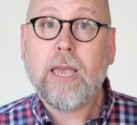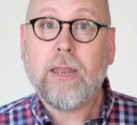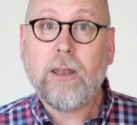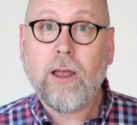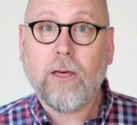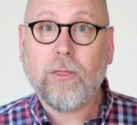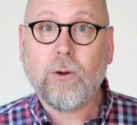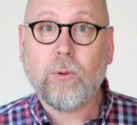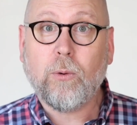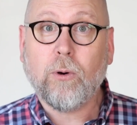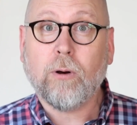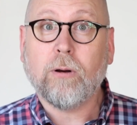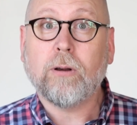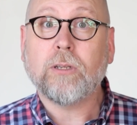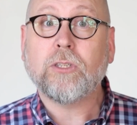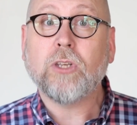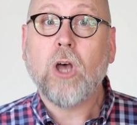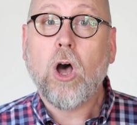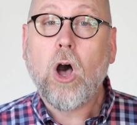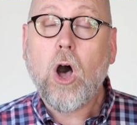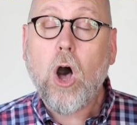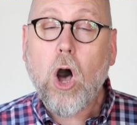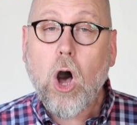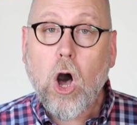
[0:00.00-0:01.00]
In other
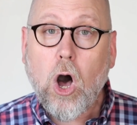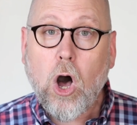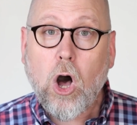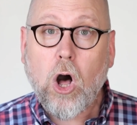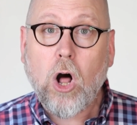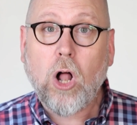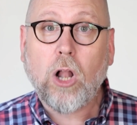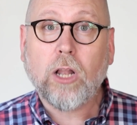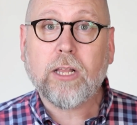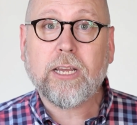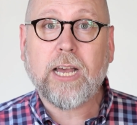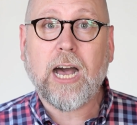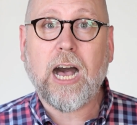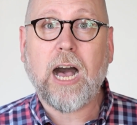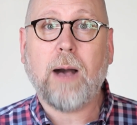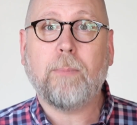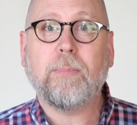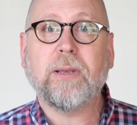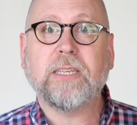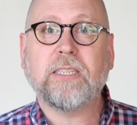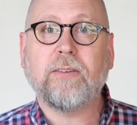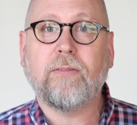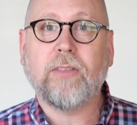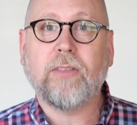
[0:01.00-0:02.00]
words, all
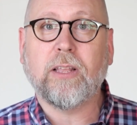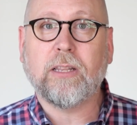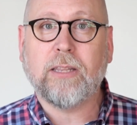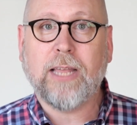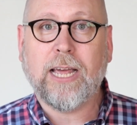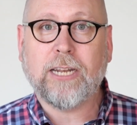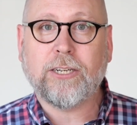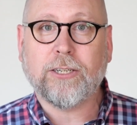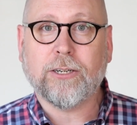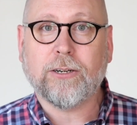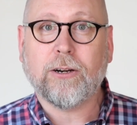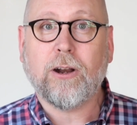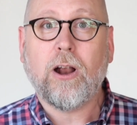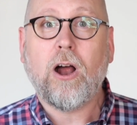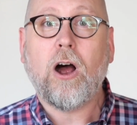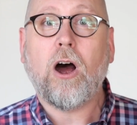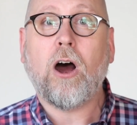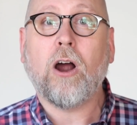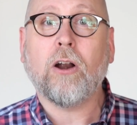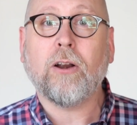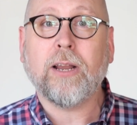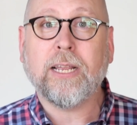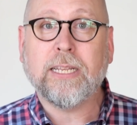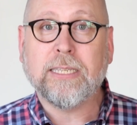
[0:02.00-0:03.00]
copies of the ledger
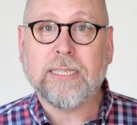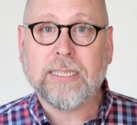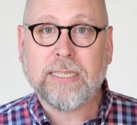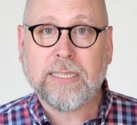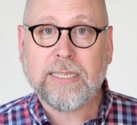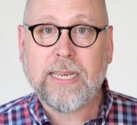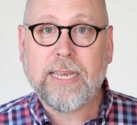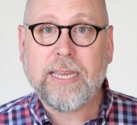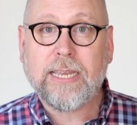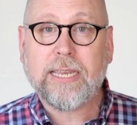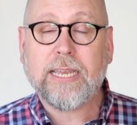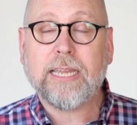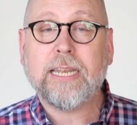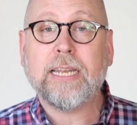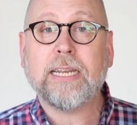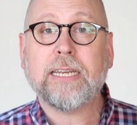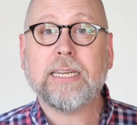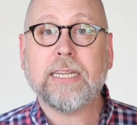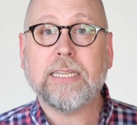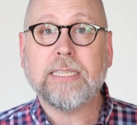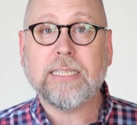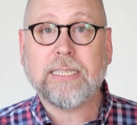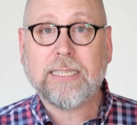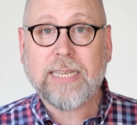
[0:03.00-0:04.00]
are in sync and in
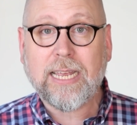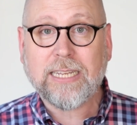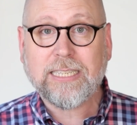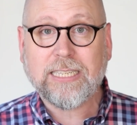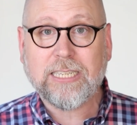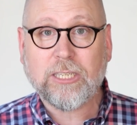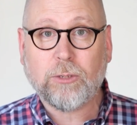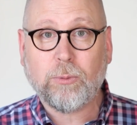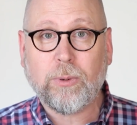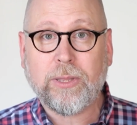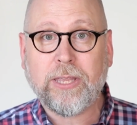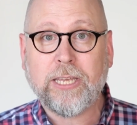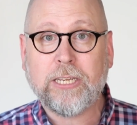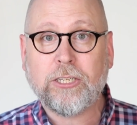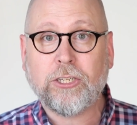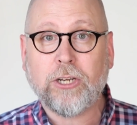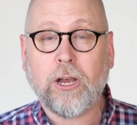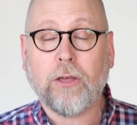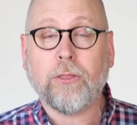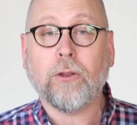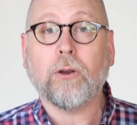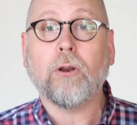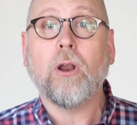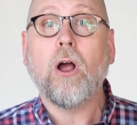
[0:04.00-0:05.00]
consensus with each
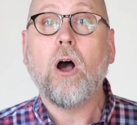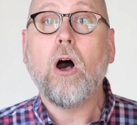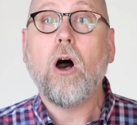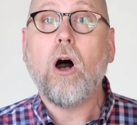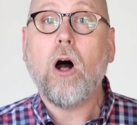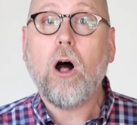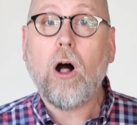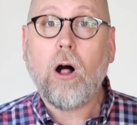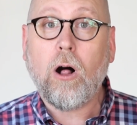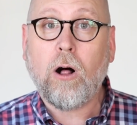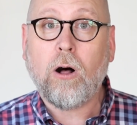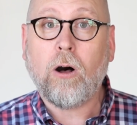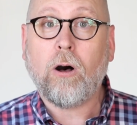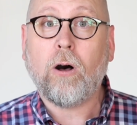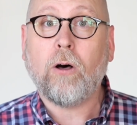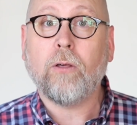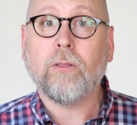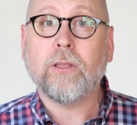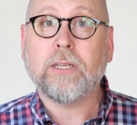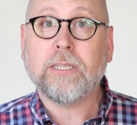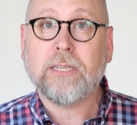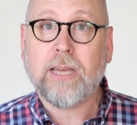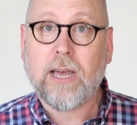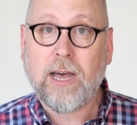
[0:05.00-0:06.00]
other all
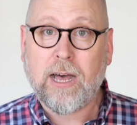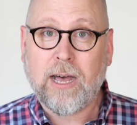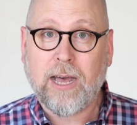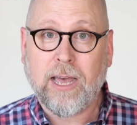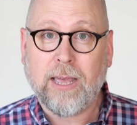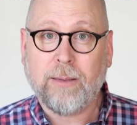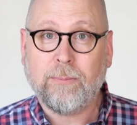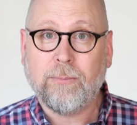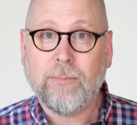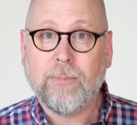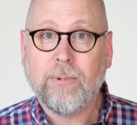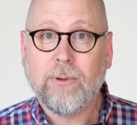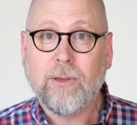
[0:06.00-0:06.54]
the time,